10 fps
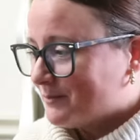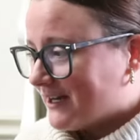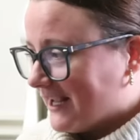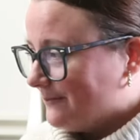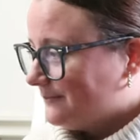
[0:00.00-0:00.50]

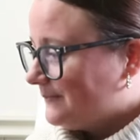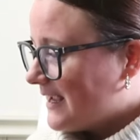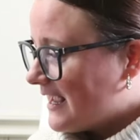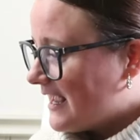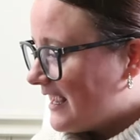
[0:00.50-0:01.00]
pretty.
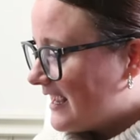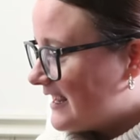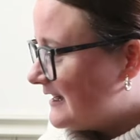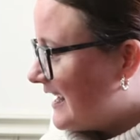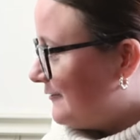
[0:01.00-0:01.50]

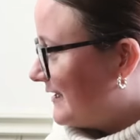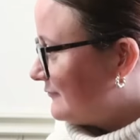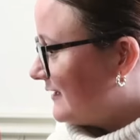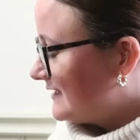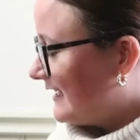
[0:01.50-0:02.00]
And anyways, uh,
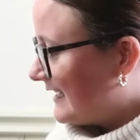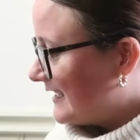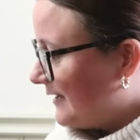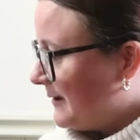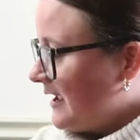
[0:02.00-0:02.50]
what's the next
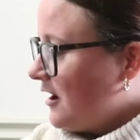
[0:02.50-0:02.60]
item?